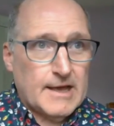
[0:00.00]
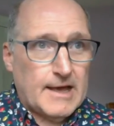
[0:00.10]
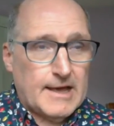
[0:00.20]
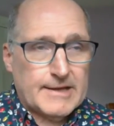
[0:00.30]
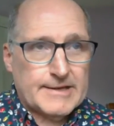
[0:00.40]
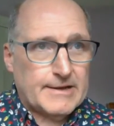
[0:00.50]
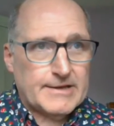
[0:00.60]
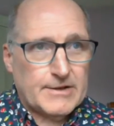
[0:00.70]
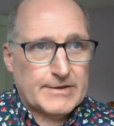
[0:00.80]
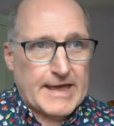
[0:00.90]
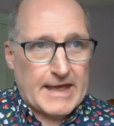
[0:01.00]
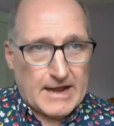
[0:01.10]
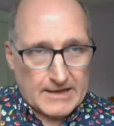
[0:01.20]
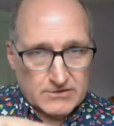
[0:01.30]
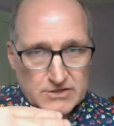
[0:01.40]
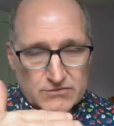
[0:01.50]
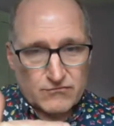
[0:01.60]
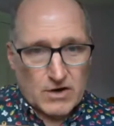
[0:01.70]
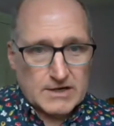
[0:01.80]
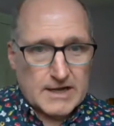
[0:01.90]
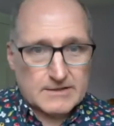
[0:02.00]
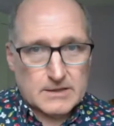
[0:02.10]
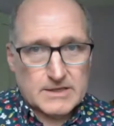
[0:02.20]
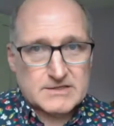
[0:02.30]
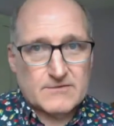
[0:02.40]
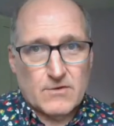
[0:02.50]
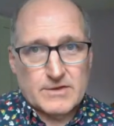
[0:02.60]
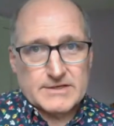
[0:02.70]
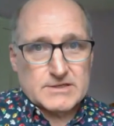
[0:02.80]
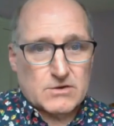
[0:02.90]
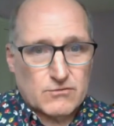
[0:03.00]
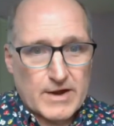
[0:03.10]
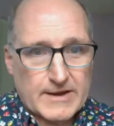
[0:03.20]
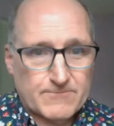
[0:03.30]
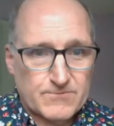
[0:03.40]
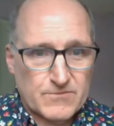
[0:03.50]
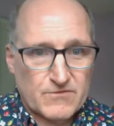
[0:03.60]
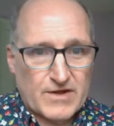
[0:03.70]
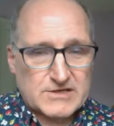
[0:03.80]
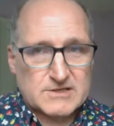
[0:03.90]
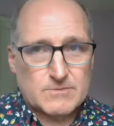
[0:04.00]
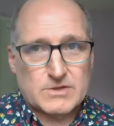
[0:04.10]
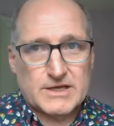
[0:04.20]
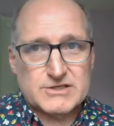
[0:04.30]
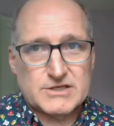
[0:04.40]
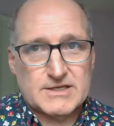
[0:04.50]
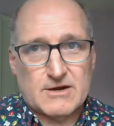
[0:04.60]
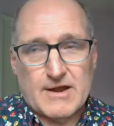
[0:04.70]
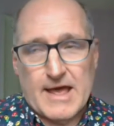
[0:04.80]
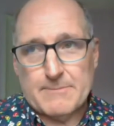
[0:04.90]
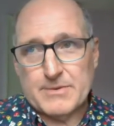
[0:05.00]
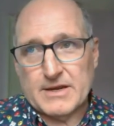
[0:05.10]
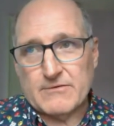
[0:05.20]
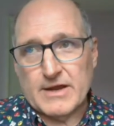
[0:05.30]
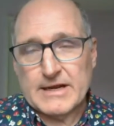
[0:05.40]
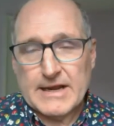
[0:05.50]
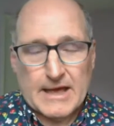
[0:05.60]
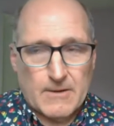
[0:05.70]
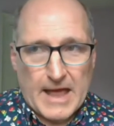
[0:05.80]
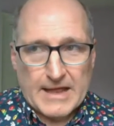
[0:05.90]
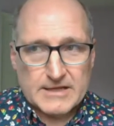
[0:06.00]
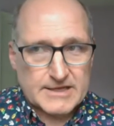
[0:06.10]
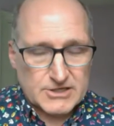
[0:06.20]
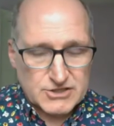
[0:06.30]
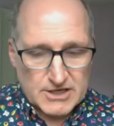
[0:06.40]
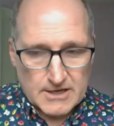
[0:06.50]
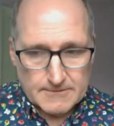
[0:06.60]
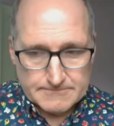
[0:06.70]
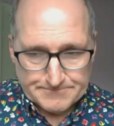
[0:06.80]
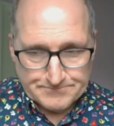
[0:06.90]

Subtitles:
You know, again, I can just run down the list of all these great vegetable dishes that are happening right now. I had a dish at a